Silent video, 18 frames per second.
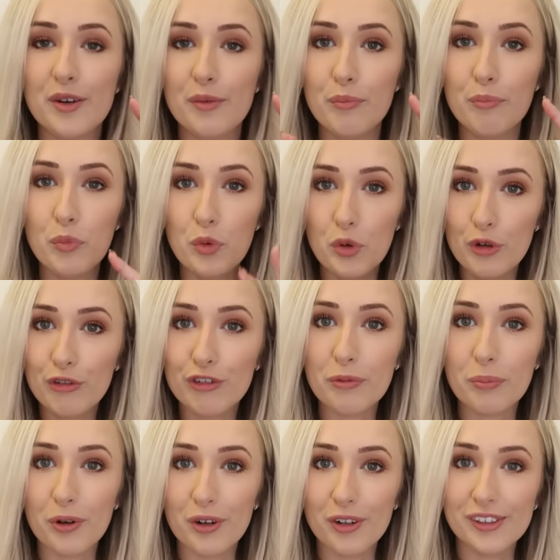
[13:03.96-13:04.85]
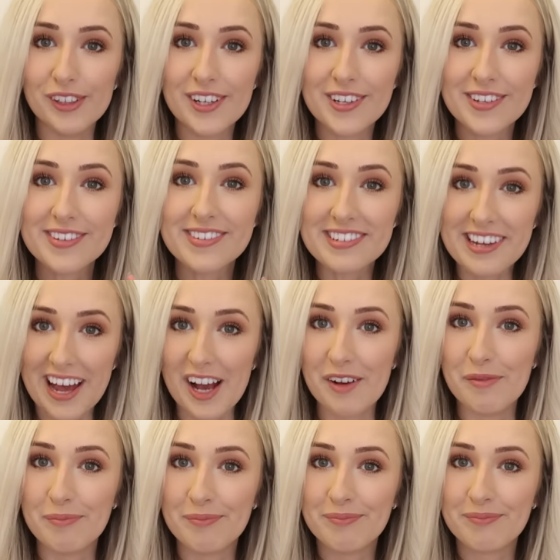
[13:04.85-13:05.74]
movable
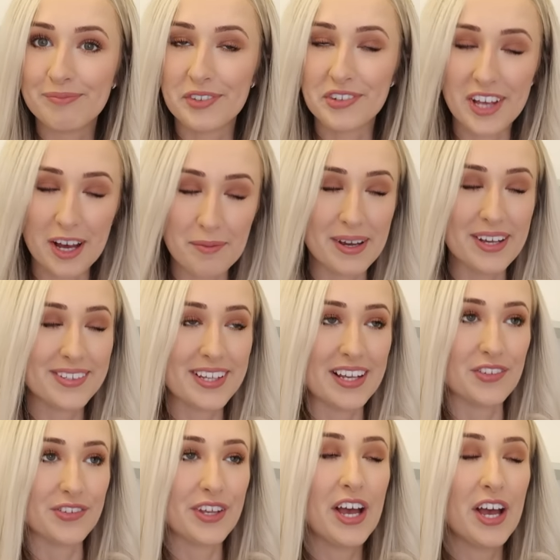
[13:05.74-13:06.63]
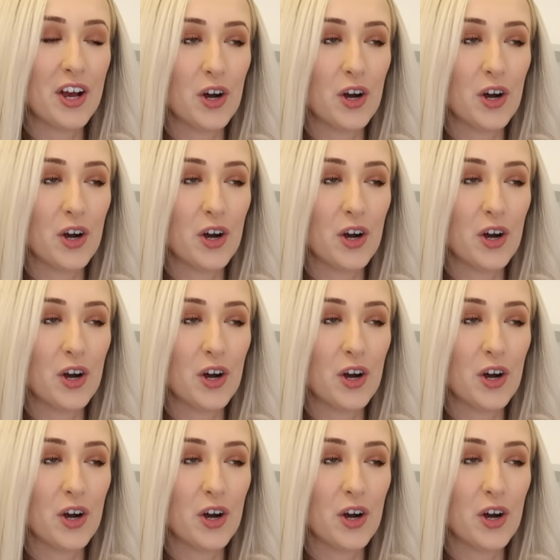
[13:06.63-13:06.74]
stem. Does that make sense?